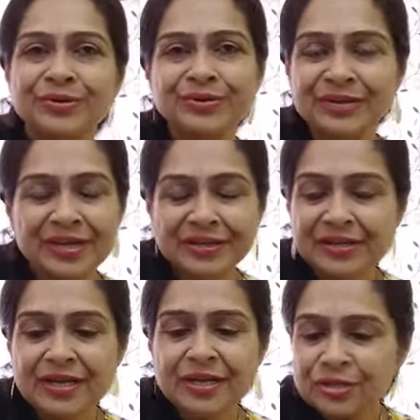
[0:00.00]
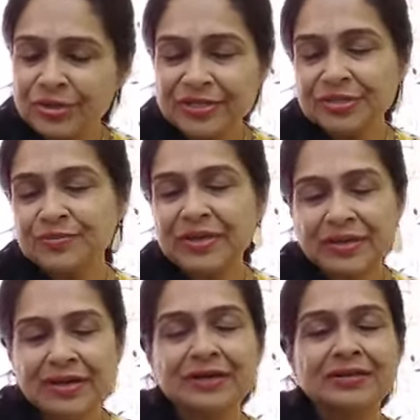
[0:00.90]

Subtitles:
Okay, so it's been a